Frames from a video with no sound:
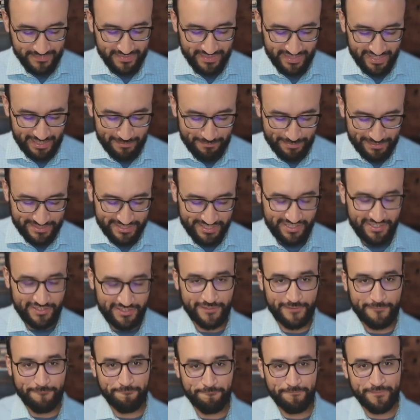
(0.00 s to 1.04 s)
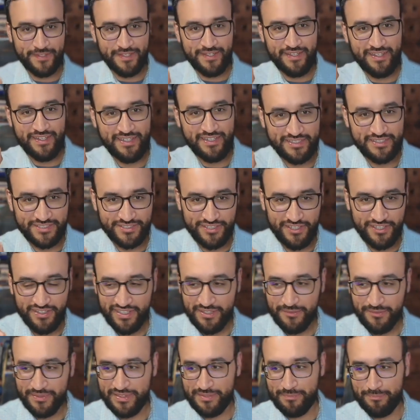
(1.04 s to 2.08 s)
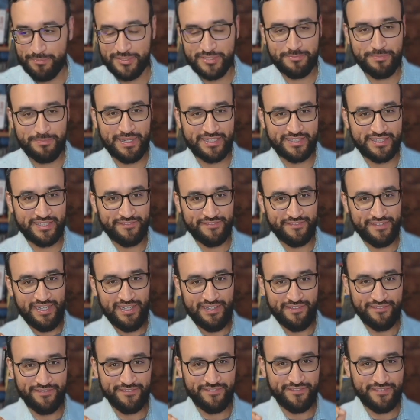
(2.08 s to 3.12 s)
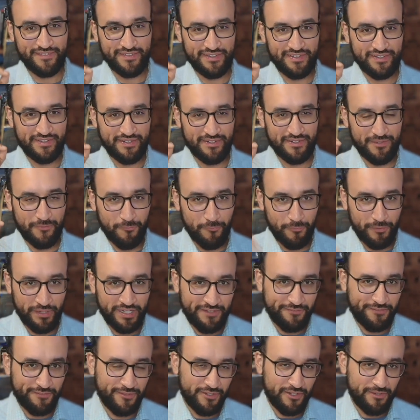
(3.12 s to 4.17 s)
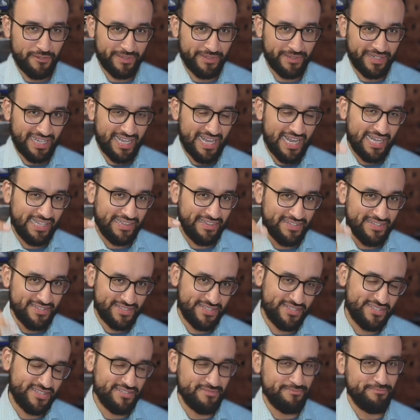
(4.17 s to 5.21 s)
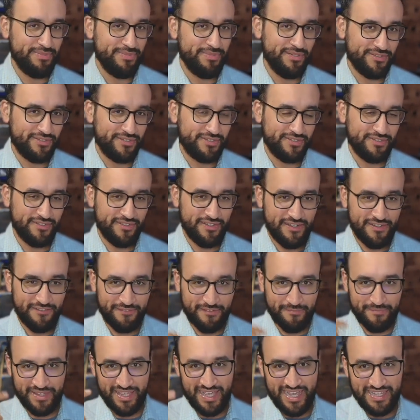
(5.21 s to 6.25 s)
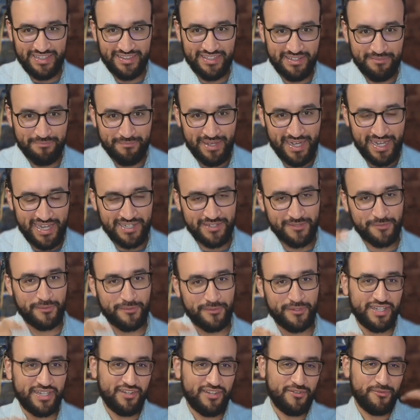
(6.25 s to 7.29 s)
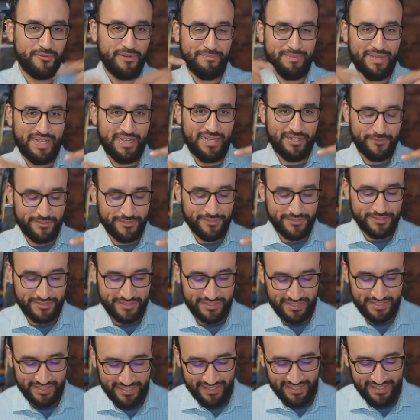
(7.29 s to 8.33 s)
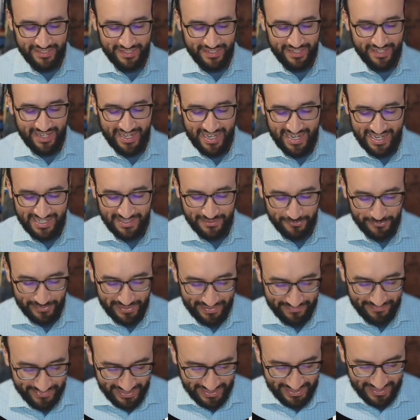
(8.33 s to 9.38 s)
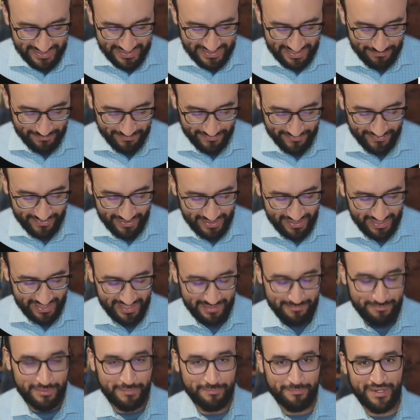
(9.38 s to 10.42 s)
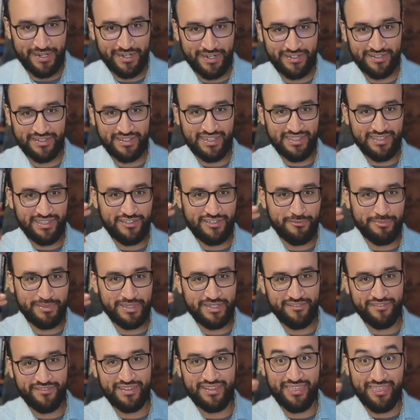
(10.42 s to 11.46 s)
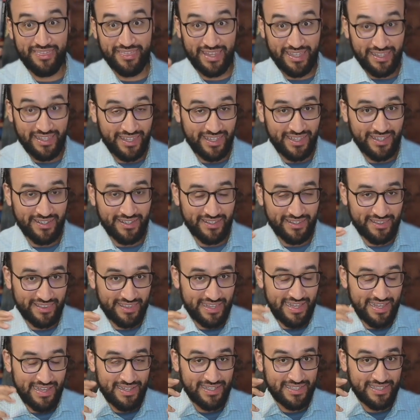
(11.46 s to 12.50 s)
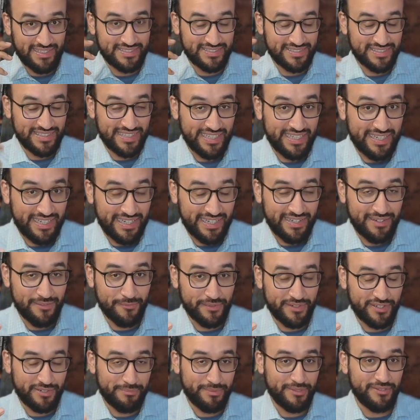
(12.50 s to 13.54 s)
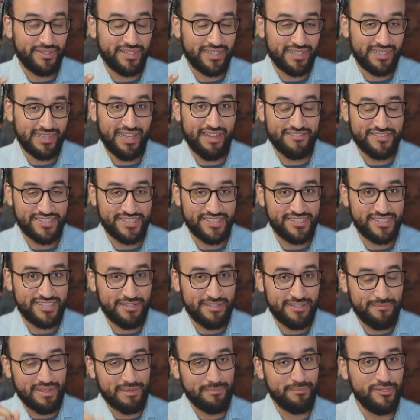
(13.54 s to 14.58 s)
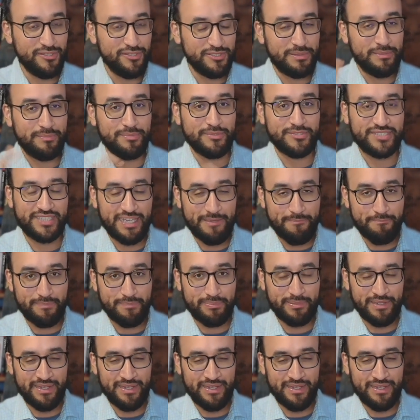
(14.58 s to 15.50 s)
In particular, starting with the perspective of what if you already had the system built? From the end in mind, working our way backwards. And what I've done is I'm gone ahead and prepared a little bit of the thinking that is needed when you're building a live system that most people skip.